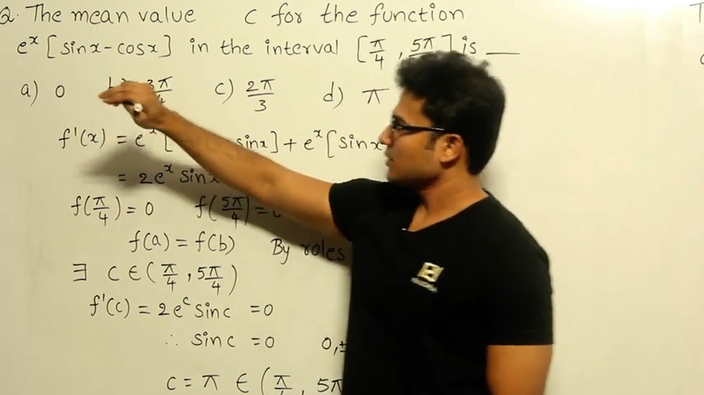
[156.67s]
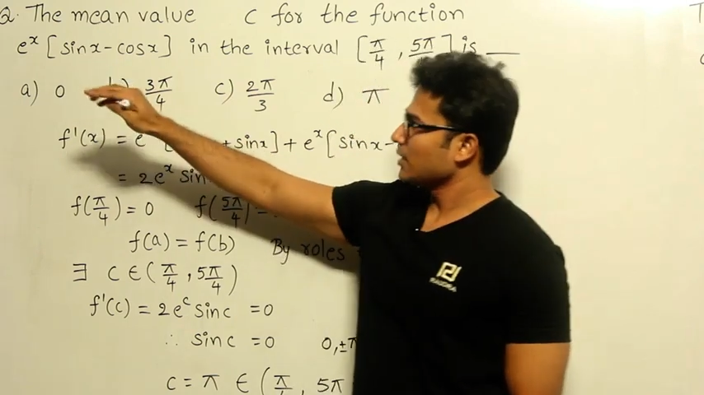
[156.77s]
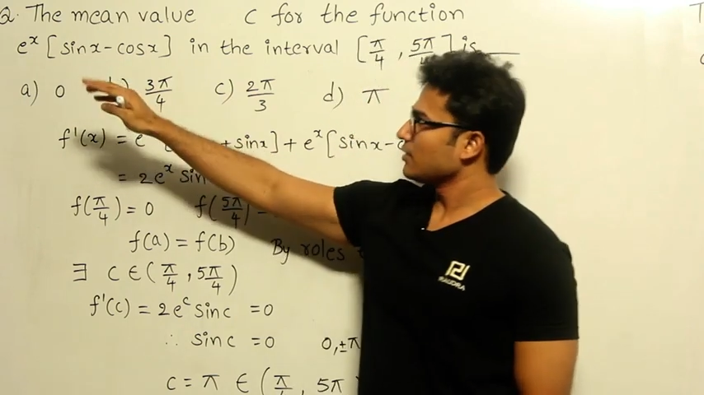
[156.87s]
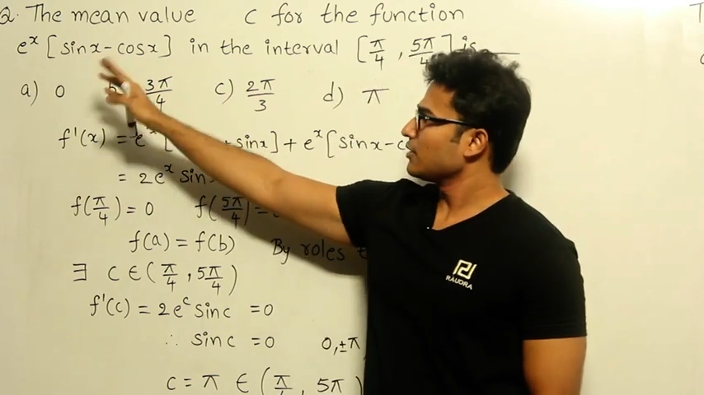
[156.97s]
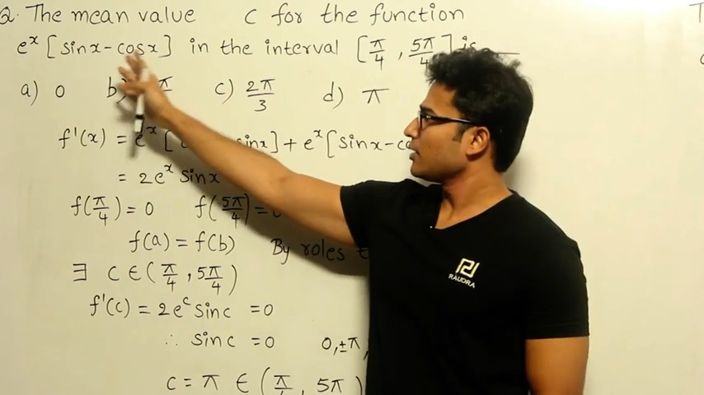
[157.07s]

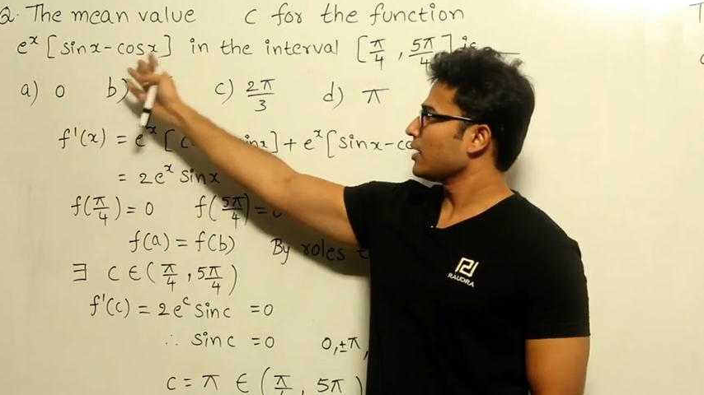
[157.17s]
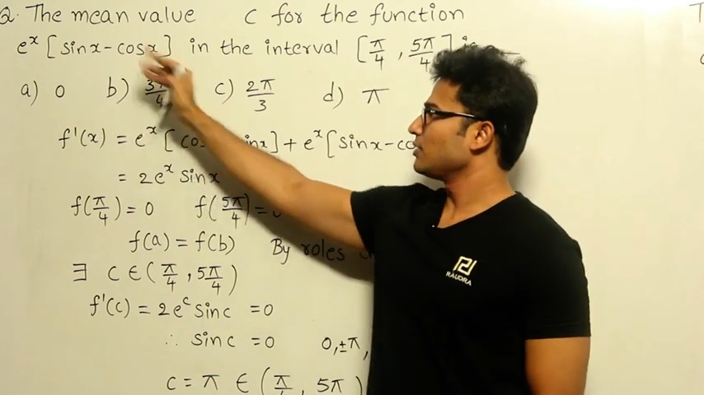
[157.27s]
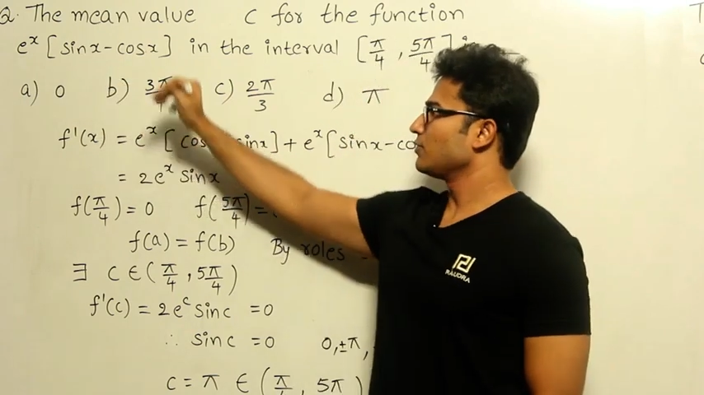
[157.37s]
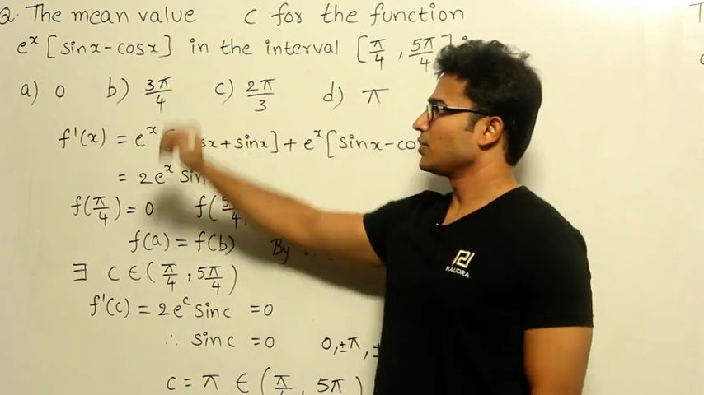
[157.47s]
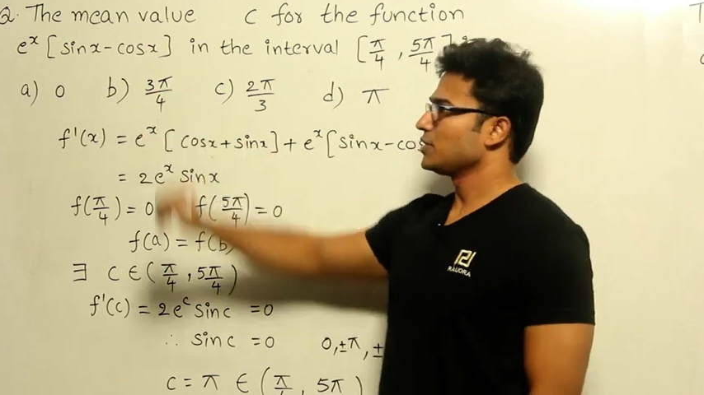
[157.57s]
and
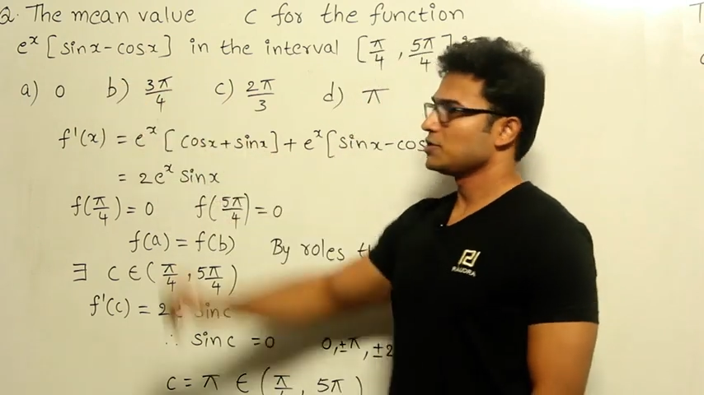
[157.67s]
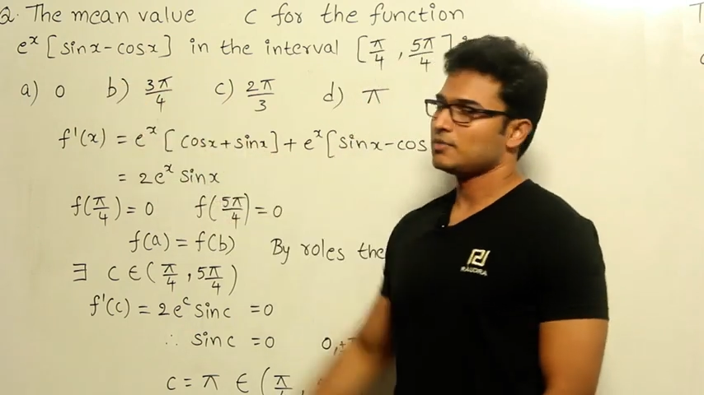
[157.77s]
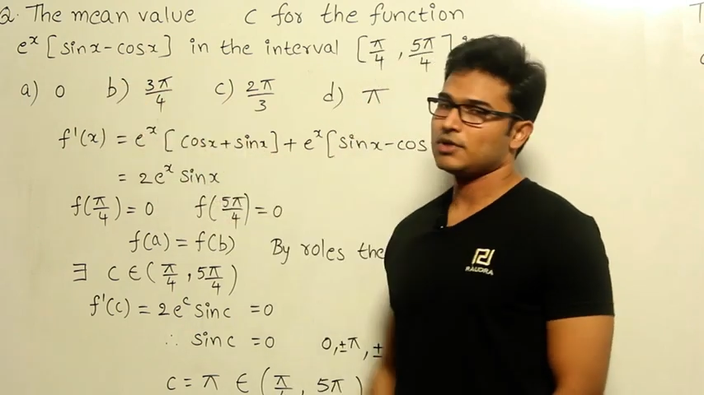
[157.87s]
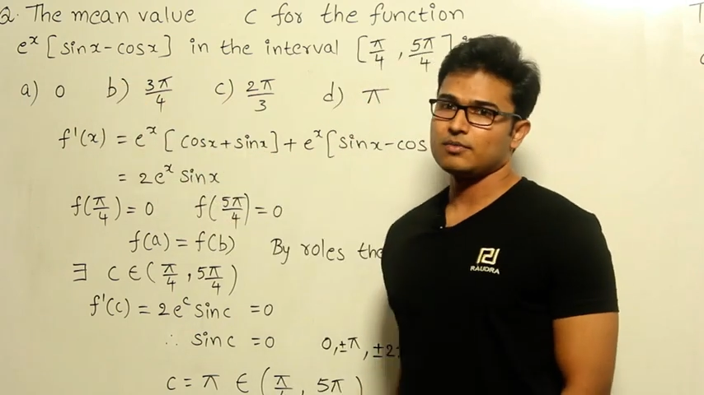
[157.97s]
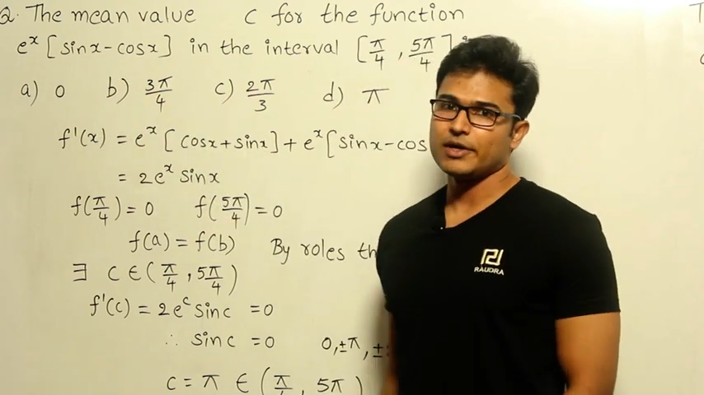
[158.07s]

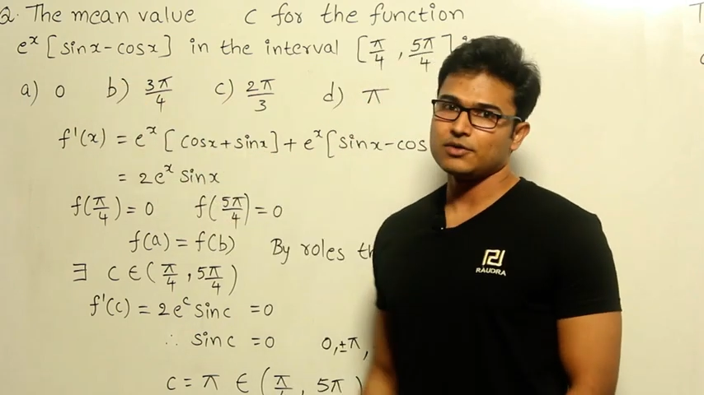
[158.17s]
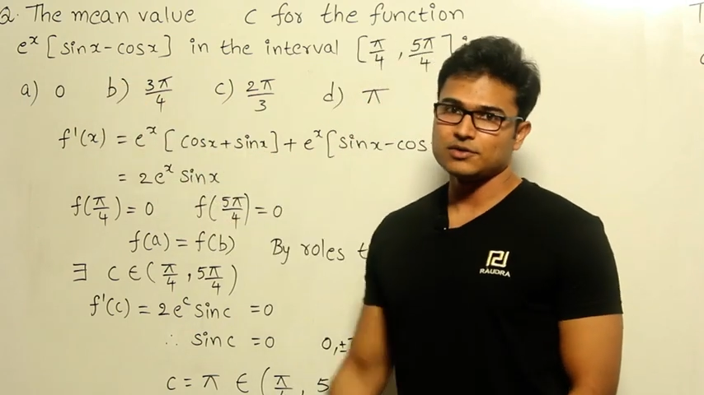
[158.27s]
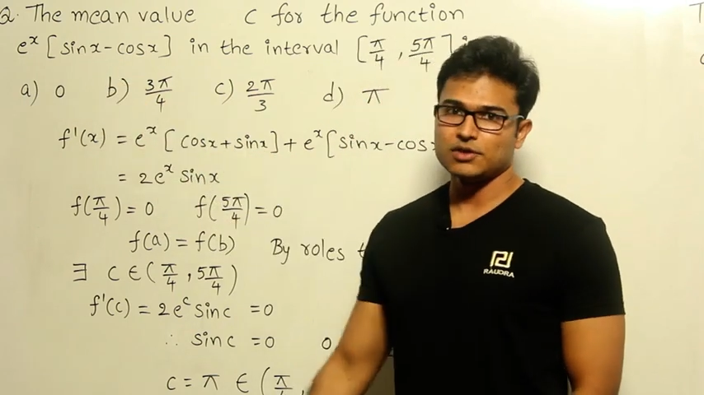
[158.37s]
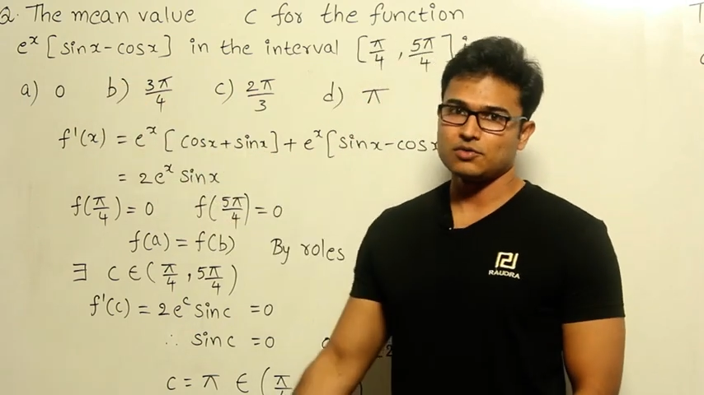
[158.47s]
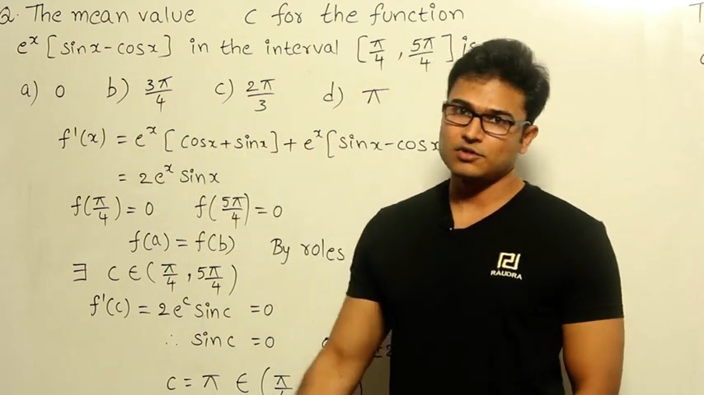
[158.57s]
differentiable by
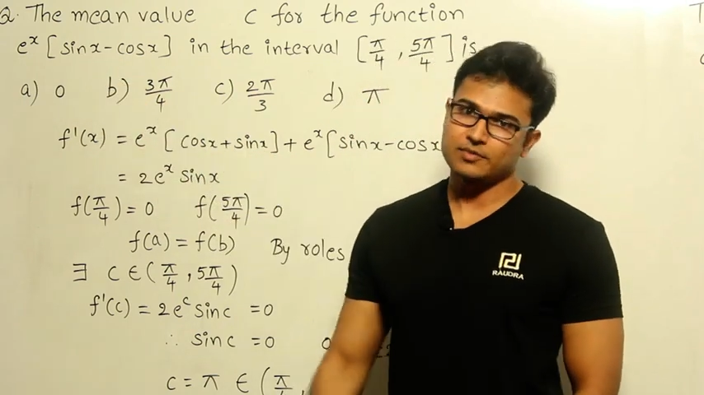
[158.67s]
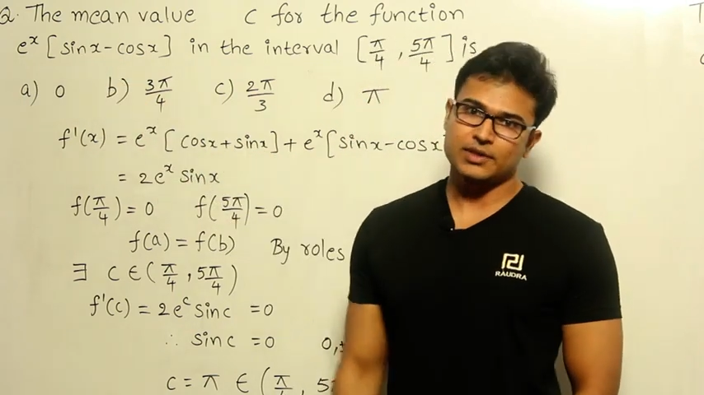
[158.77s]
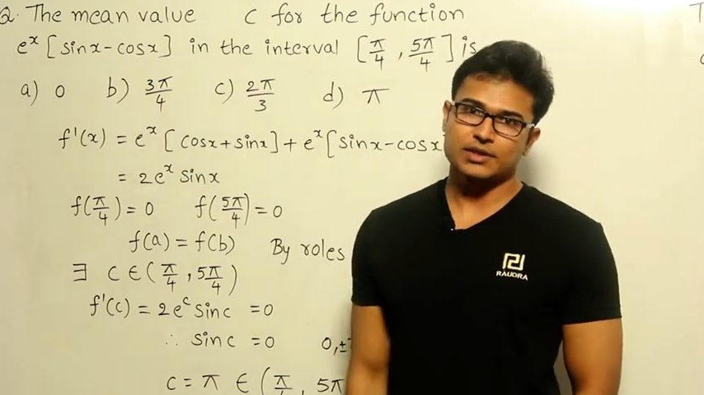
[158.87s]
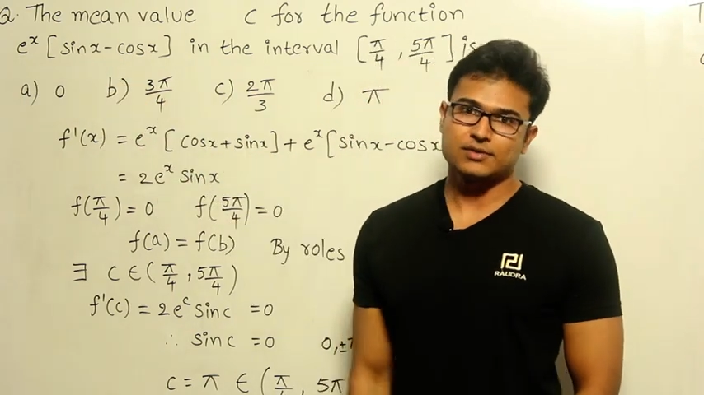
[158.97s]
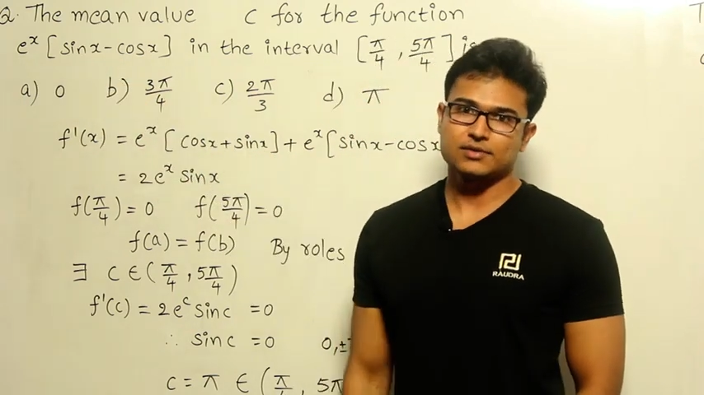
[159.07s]
using those
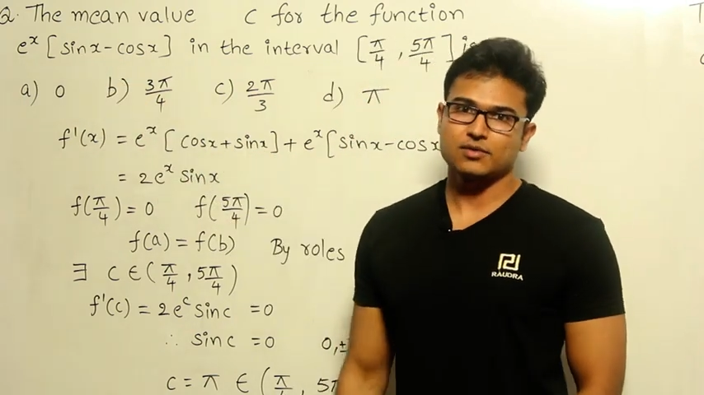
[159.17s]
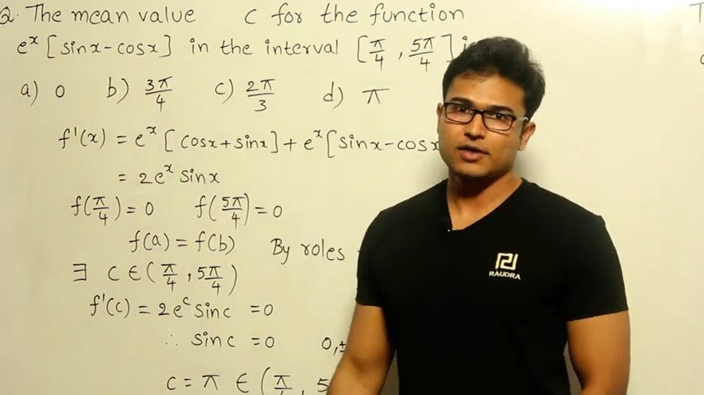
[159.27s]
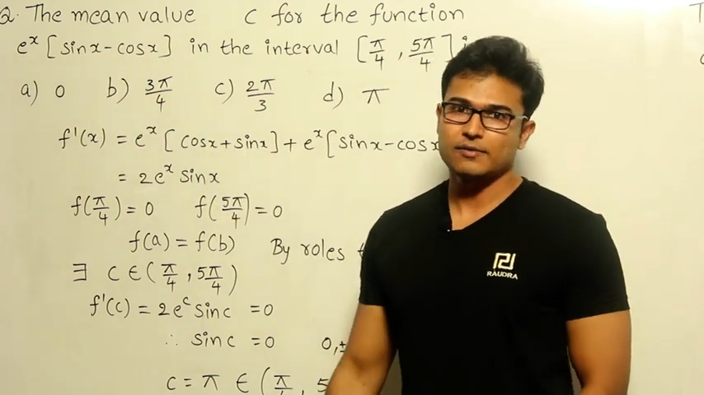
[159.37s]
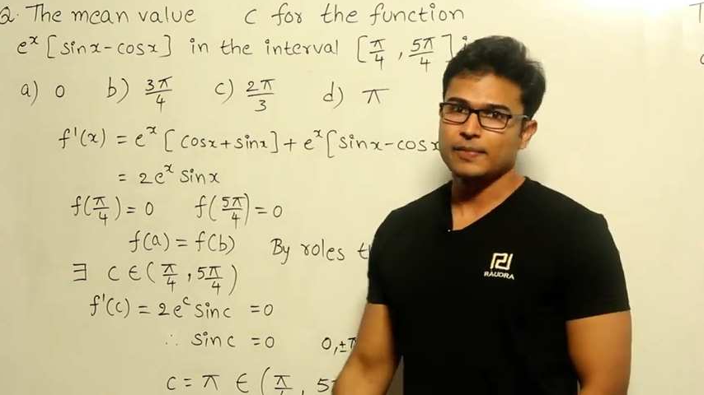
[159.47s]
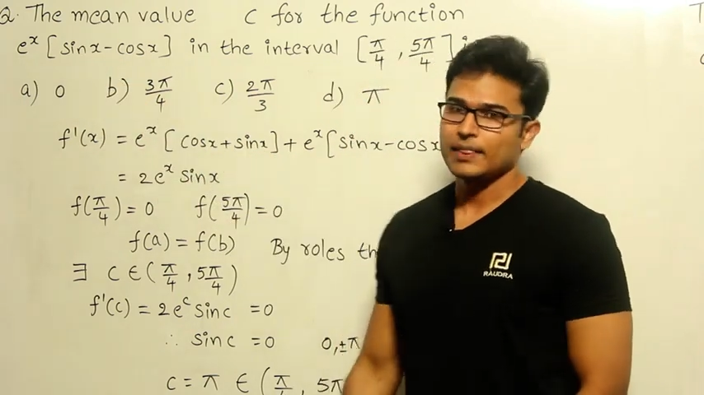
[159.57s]
methods,
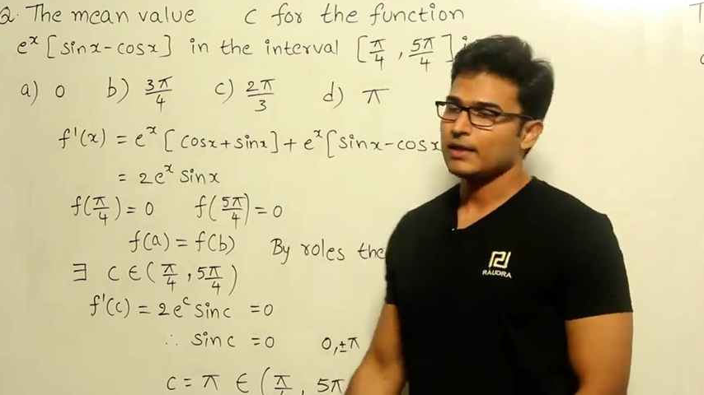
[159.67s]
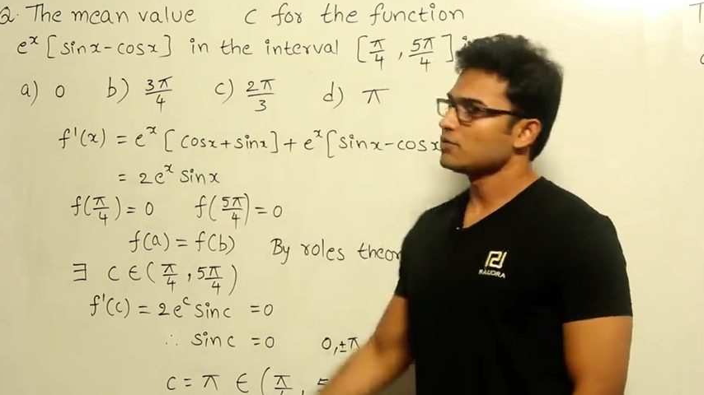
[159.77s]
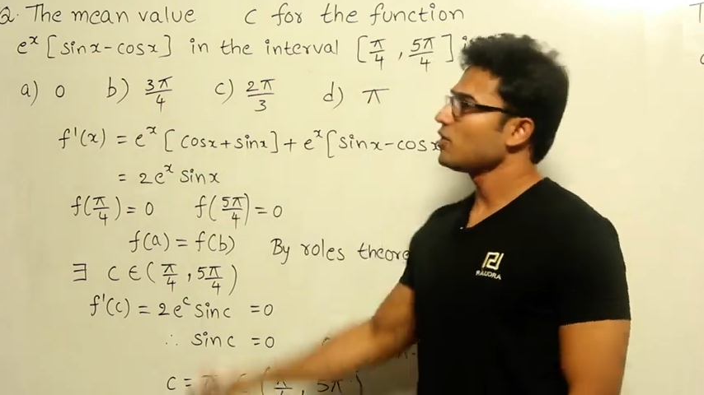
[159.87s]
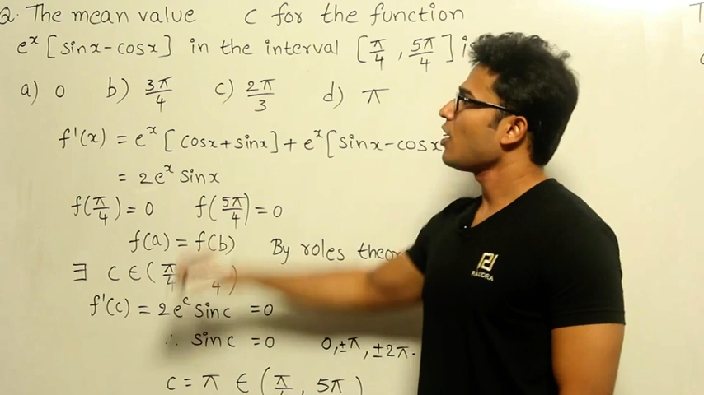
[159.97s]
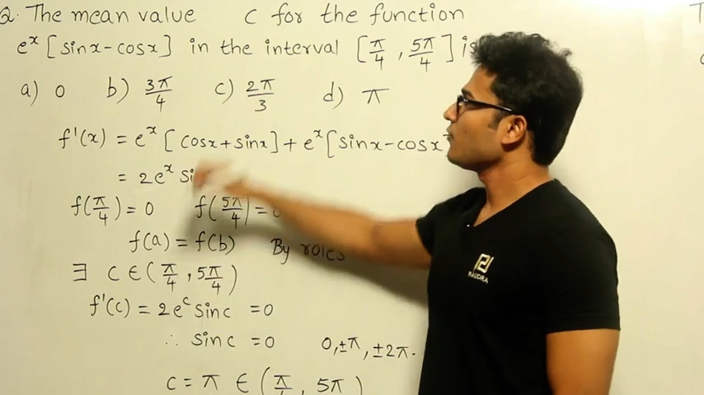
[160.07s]
okay? So